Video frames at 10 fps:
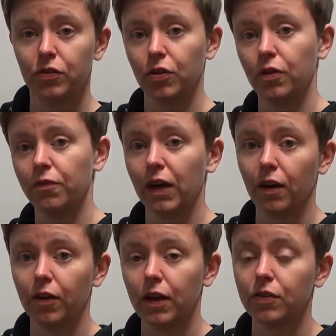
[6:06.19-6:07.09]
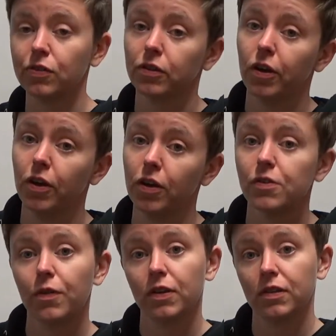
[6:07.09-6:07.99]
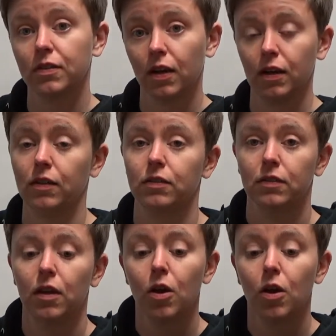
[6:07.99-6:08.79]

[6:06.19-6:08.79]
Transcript: to vary slurs versus tongues.